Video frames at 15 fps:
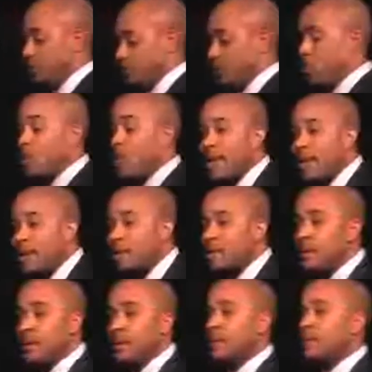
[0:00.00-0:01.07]

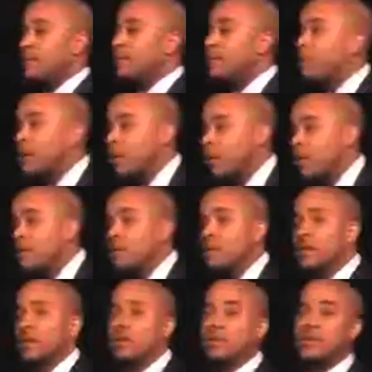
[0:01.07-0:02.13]
credit,
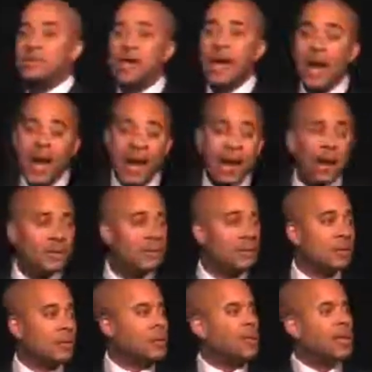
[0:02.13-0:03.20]
friends,
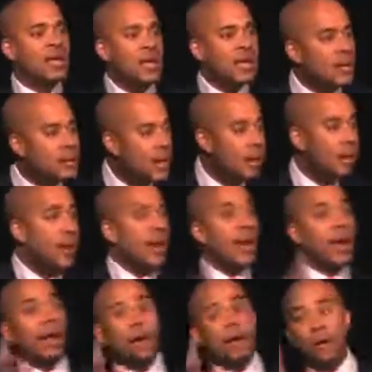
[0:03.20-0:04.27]
size, any of that,
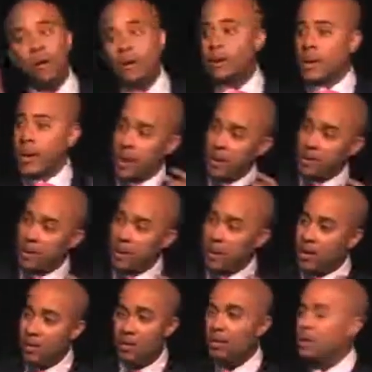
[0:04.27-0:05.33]
hair
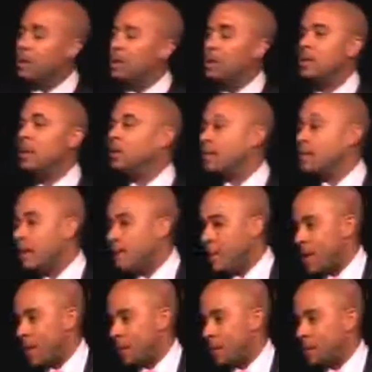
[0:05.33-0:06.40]
color, none of that
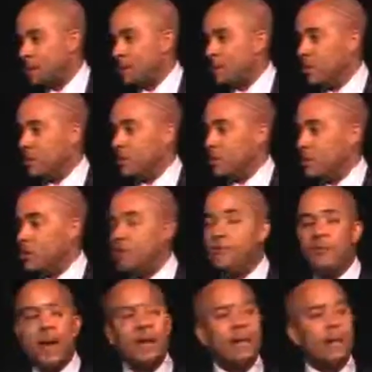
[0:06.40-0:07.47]
matters. You
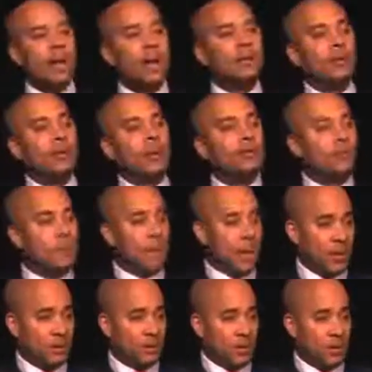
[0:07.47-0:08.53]
finally have a level
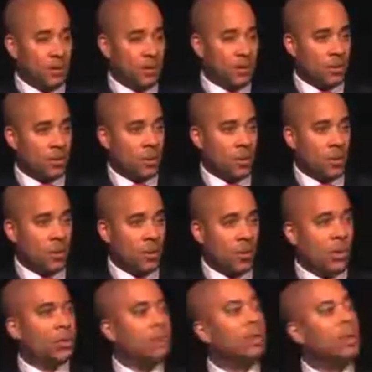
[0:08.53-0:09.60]
playing field
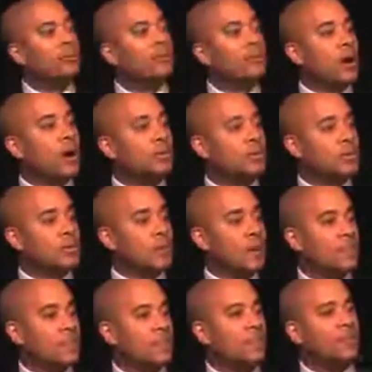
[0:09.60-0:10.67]
where you can get involved in
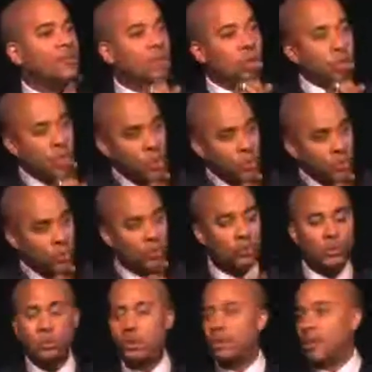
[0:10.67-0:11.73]
something, and if
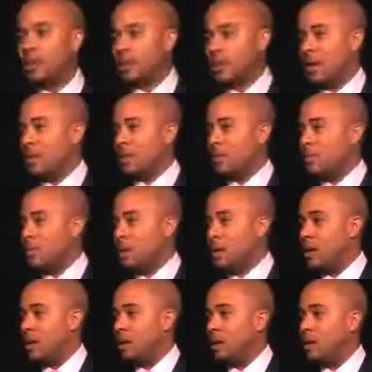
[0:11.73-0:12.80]
you do what it takes to
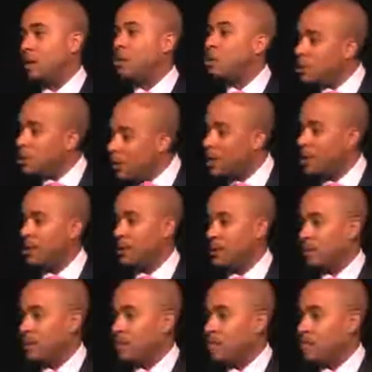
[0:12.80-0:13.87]
win, you will.
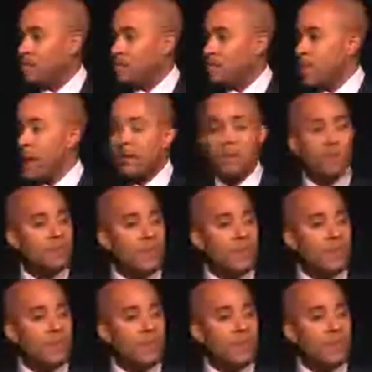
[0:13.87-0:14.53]
And to